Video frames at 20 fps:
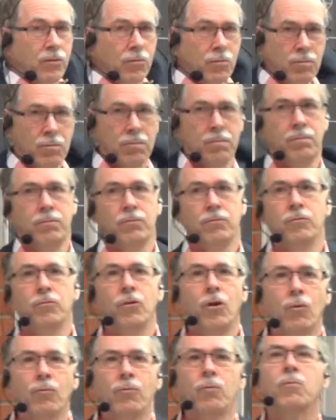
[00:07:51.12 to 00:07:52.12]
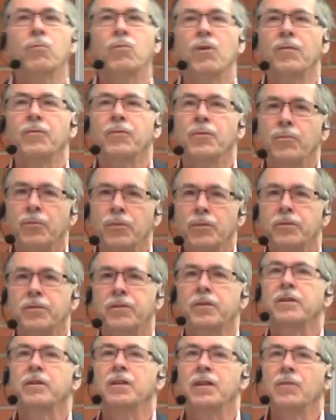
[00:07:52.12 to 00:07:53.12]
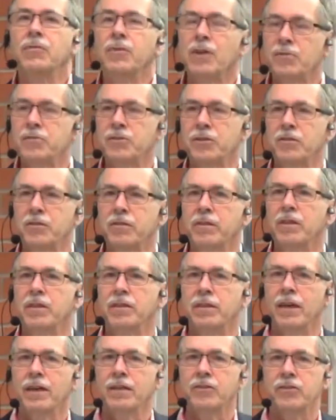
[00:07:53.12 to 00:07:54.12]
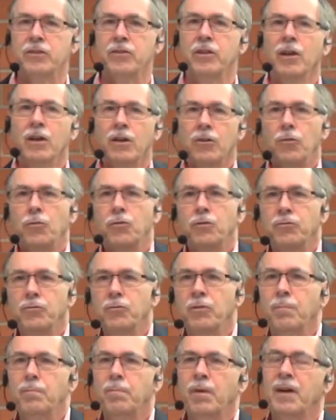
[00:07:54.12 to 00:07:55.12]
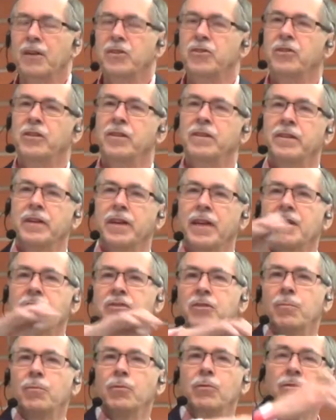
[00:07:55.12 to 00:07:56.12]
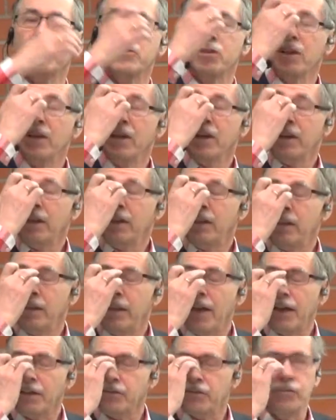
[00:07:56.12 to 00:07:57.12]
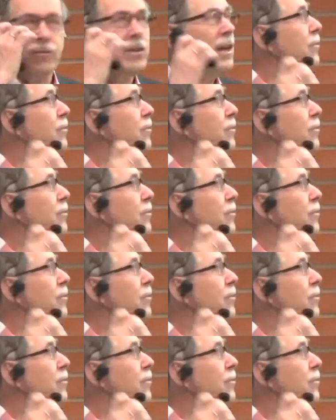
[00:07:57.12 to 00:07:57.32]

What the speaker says: you know from quantum field theory, if you have such a thing in the action, you can do the partial integration, because in the action you